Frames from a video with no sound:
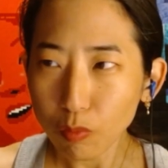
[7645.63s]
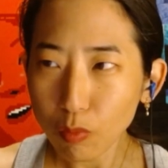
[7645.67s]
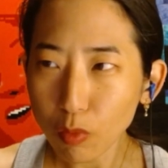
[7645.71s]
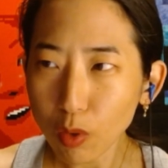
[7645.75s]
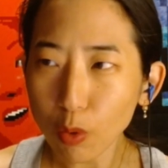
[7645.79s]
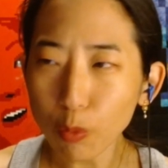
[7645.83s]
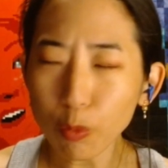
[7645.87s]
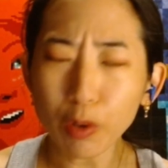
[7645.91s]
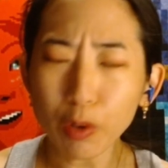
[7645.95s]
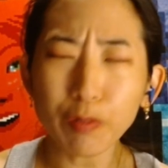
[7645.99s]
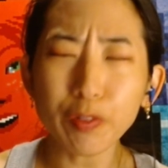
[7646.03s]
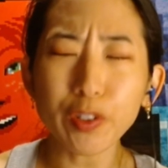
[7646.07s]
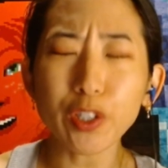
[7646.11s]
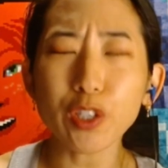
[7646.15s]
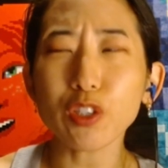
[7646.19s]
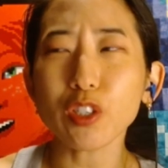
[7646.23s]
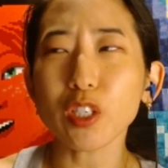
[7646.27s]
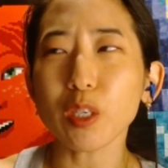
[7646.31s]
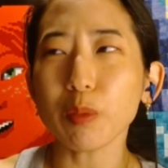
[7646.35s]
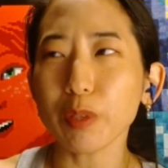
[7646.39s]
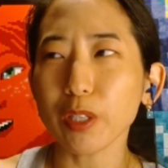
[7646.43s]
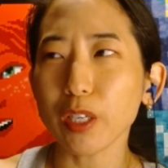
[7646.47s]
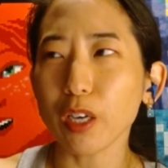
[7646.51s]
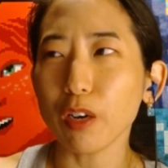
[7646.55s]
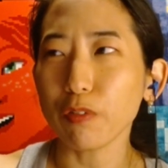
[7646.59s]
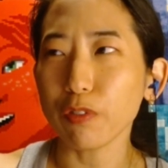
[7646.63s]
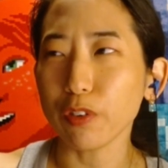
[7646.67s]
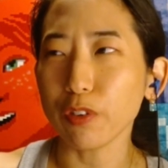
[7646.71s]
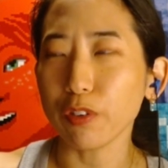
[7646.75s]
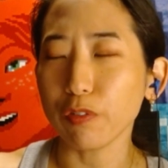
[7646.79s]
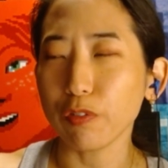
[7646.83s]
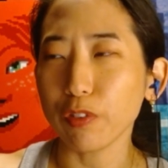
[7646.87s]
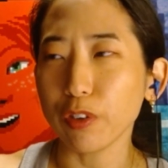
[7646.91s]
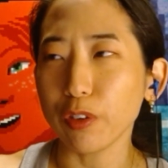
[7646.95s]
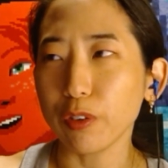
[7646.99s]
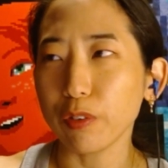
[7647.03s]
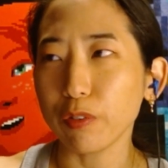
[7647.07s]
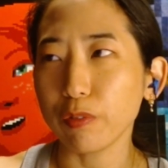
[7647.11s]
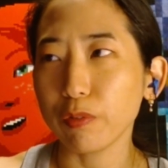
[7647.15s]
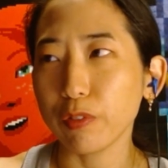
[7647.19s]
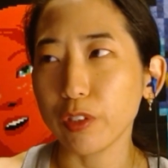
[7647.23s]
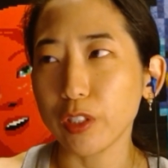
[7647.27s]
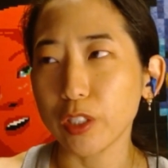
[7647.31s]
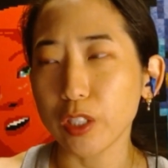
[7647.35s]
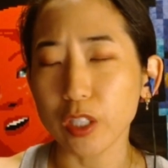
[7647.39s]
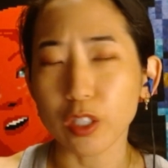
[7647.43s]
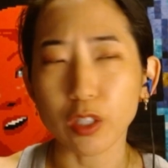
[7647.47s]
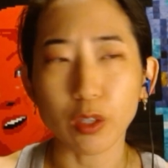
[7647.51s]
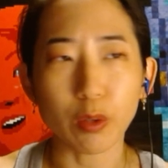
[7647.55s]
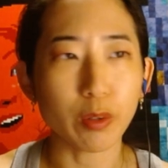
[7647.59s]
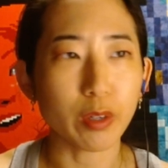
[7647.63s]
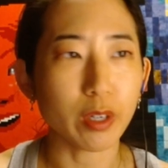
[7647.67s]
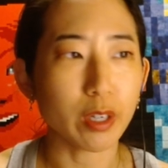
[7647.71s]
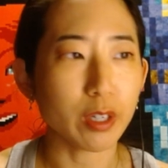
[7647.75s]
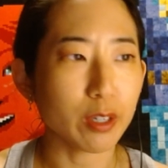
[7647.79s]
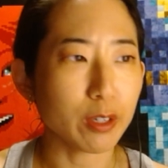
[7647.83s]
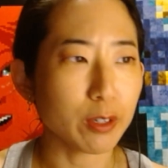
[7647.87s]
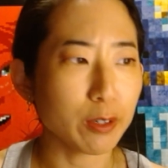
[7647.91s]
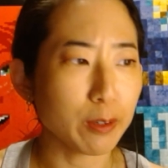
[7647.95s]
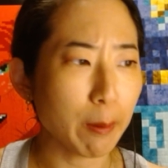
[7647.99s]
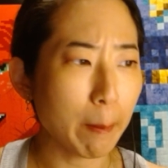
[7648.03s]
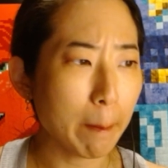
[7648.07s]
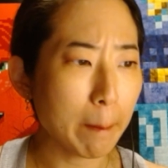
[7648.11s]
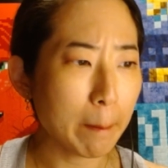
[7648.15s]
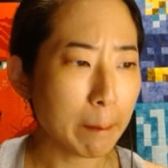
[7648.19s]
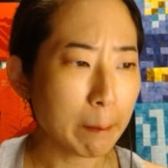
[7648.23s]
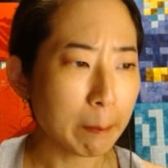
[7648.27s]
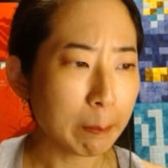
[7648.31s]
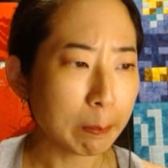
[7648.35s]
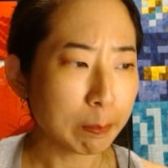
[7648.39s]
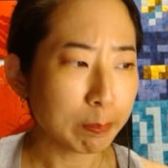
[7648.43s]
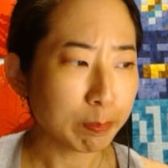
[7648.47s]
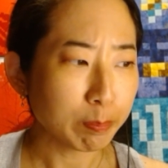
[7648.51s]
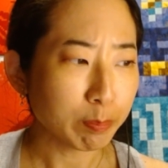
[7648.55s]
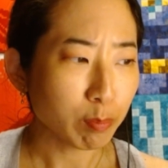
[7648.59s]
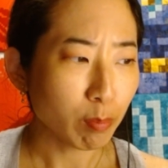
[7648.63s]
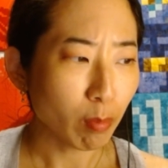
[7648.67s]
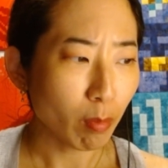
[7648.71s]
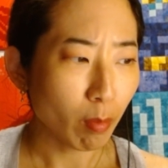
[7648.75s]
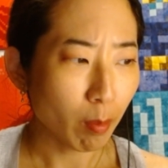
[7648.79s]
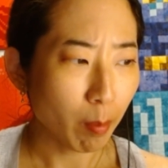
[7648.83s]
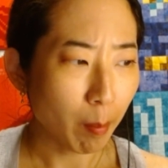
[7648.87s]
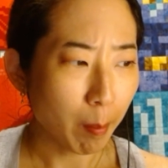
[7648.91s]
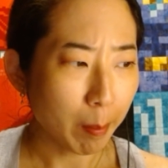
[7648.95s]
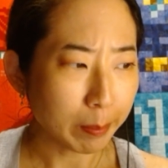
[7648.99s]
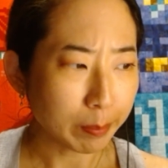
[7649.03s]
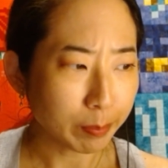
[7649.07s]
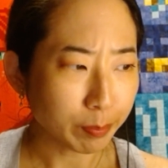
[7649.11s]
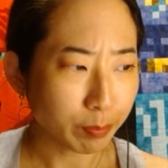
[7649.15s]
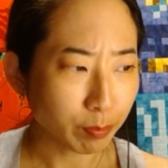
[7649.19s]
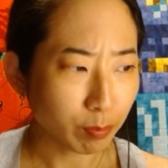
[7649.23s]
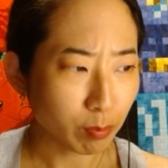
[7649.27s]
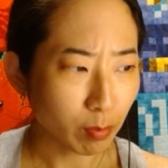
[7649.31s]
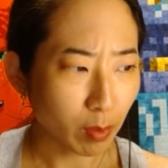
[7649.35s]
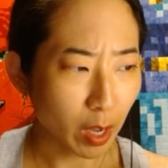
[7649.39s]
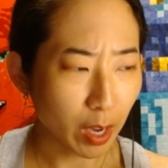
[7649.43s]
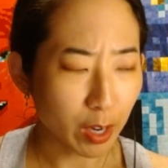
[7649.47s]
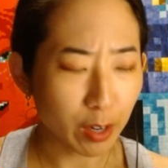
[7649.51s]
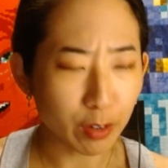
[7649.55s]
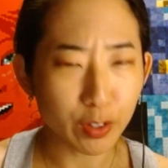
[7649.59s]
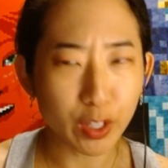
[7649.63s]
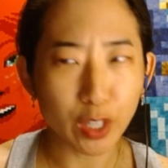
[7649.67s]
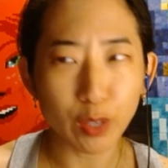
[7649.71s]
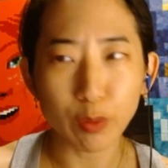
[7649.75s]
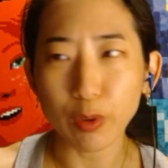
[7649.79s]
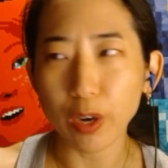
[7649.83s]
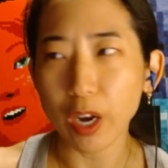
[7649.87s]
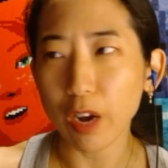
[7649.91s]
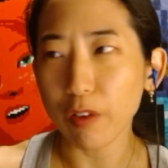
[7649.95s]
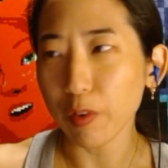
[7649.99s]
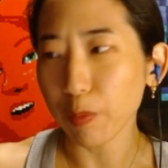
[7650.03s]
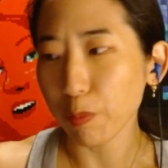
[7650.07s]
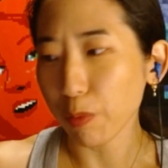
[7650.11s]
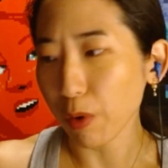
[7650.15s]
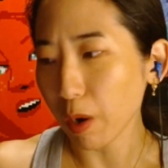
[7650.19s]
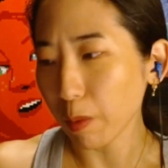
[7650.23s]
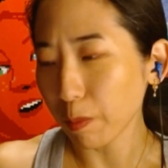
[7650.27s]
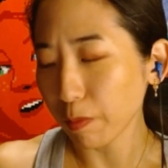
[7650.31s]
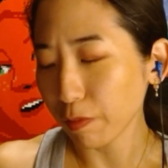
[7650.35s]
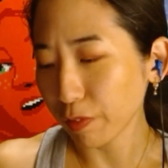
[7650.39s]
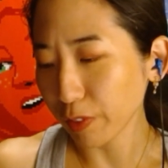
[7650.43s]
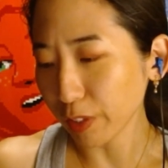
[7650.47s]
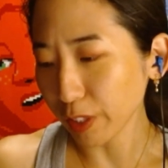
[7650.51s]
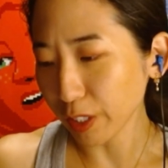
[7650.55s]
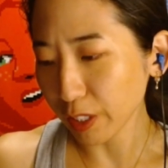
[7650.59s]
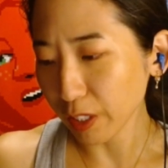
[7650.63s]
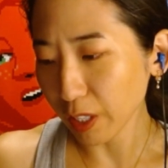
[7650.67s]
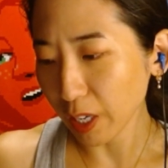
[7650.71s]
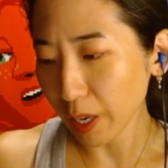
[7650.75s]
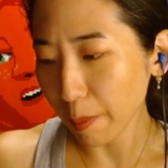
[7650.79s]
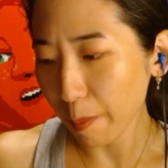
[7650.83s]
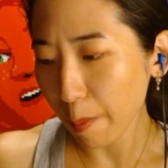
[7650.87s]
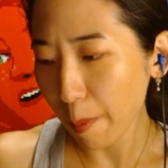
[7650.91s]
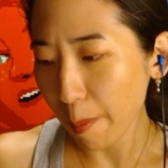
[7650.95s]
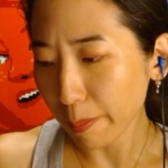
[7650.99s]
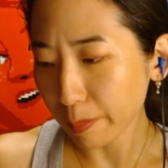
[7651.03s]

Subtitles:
We'll figure something out for Francisco and I to do. I don't think we'll have a problem filling time.